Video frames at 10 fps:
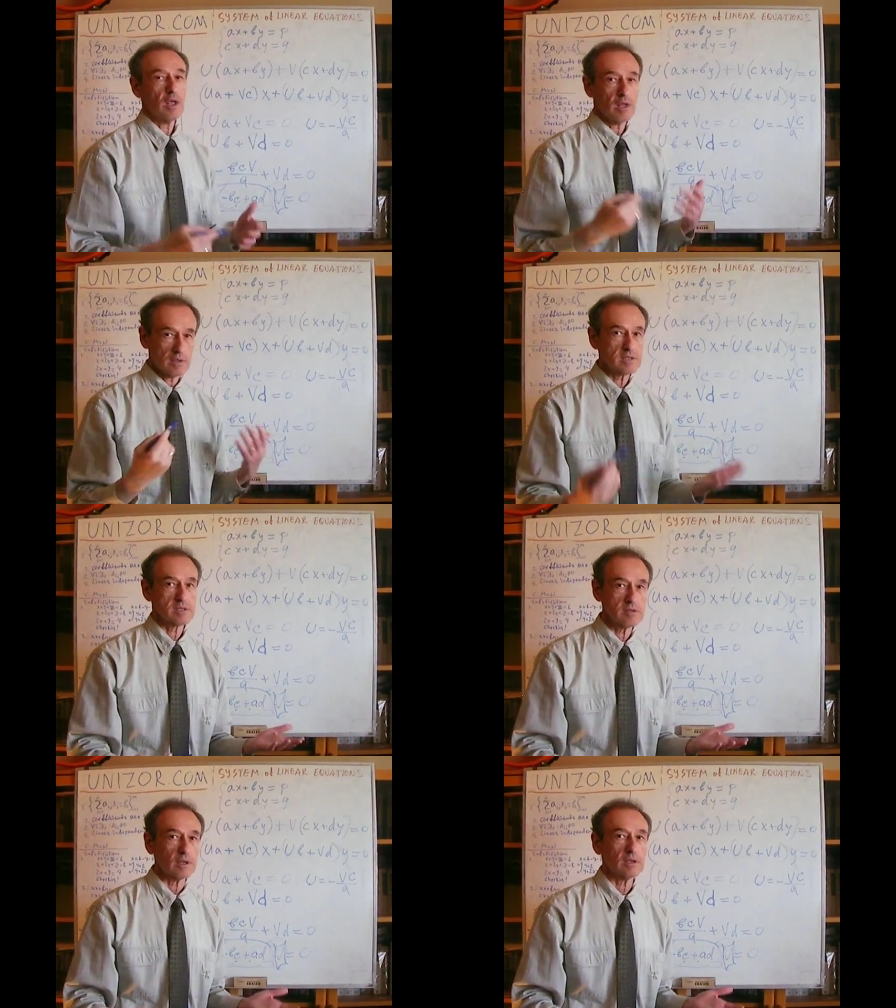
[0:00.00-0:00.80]
This
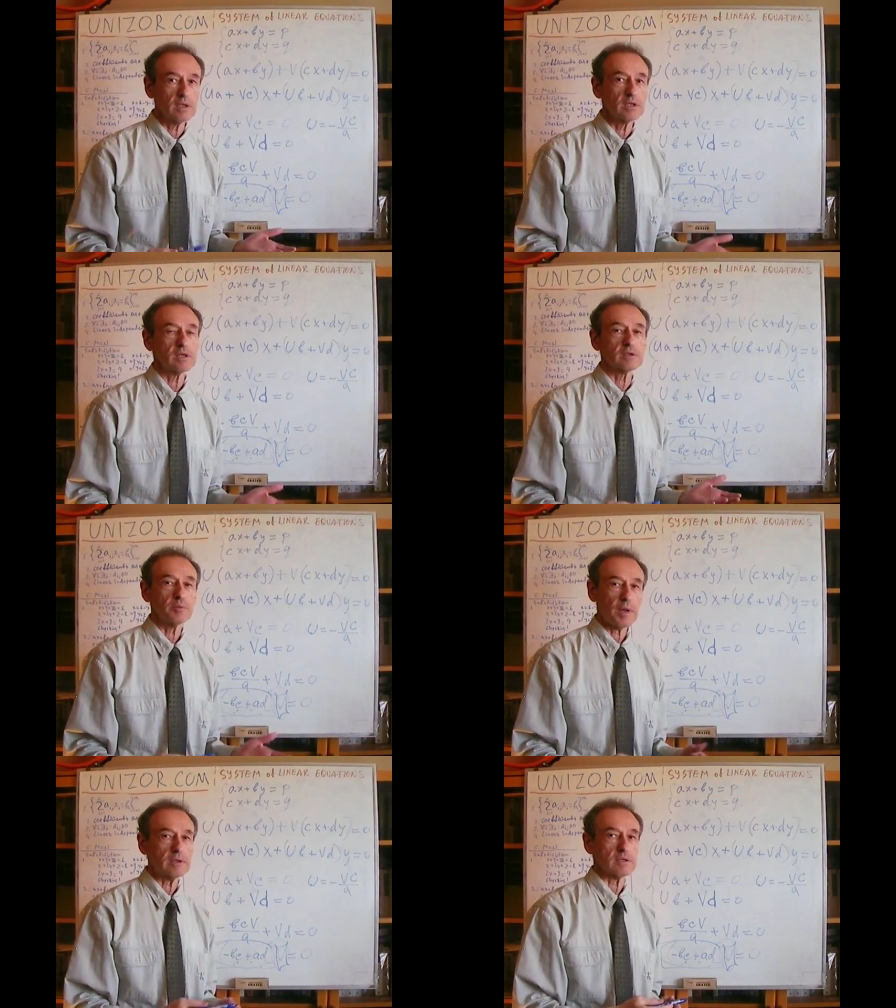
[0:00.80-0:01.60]
is not a linear
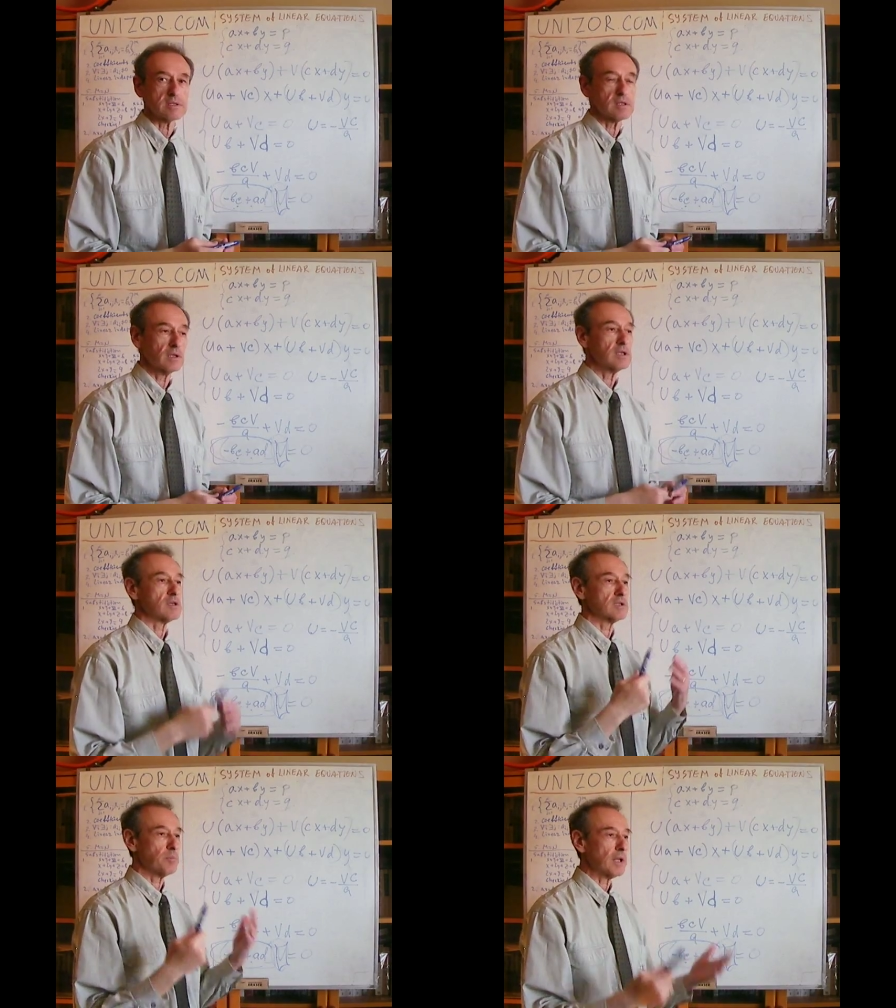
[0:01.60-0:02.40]
dependency. Linear
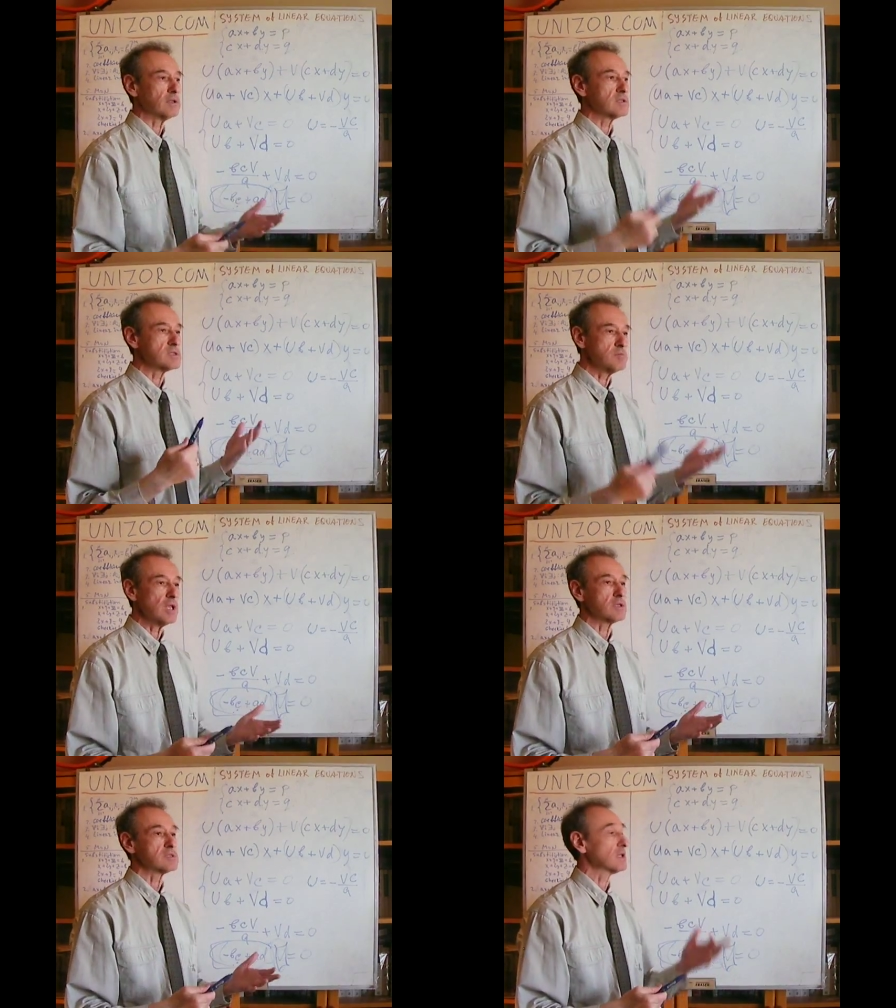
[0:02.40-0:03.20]
dependency
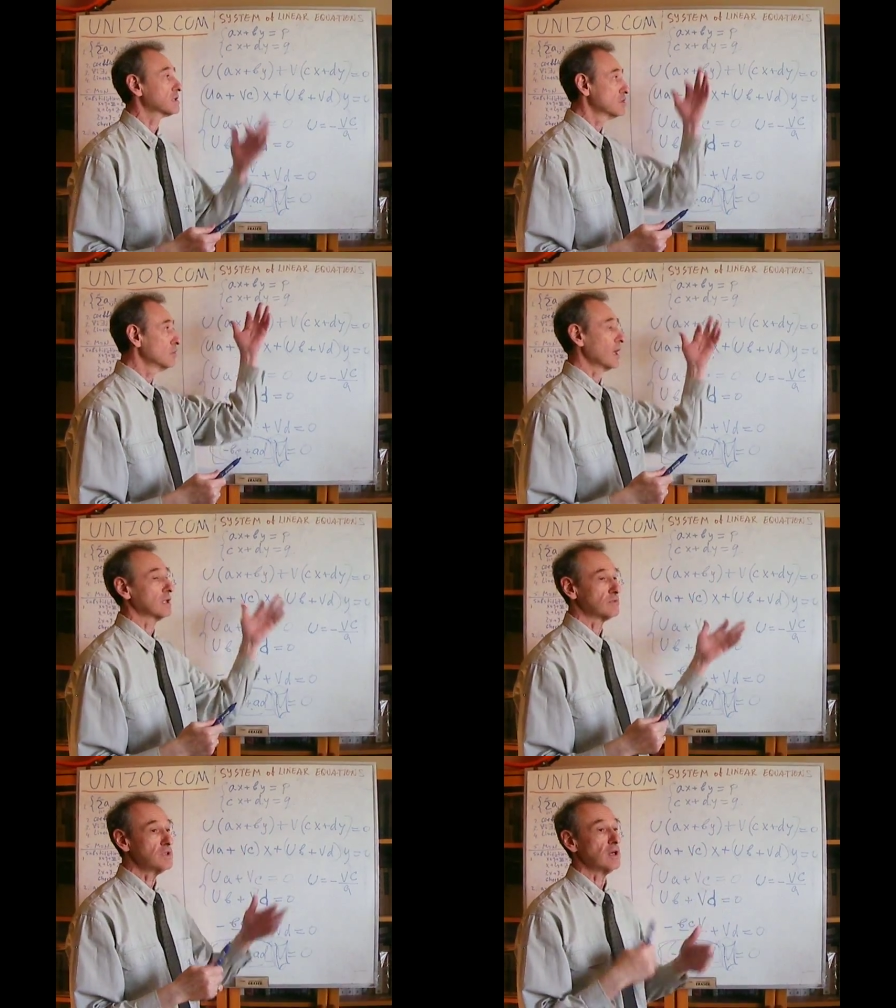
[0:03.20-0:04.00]
means that u and
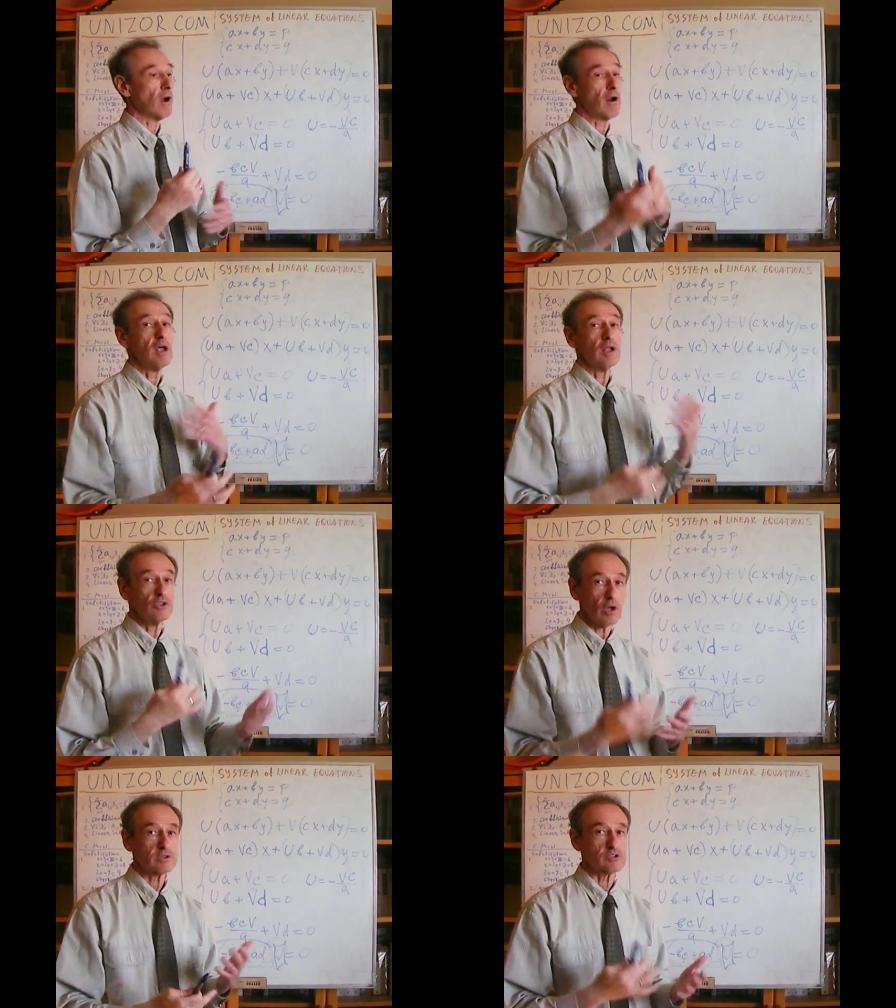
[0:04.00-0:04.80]
v are
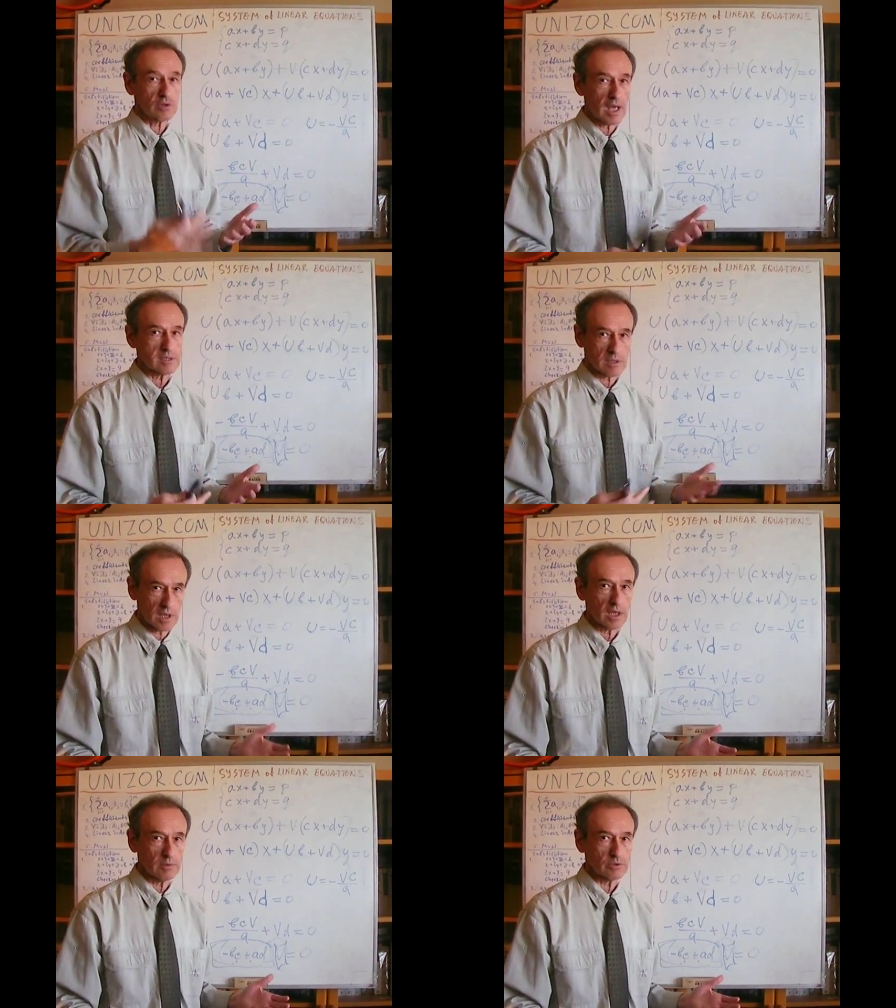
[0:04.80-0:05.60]
not together
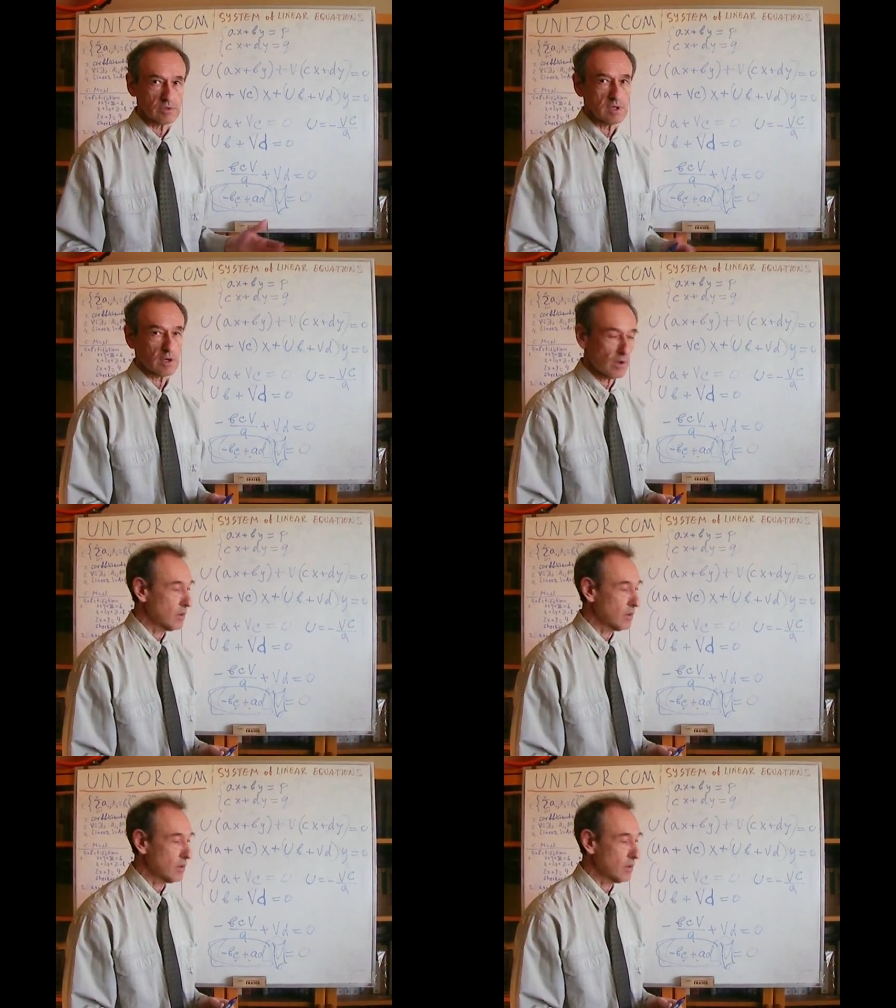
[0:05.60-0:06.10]
equal to 0.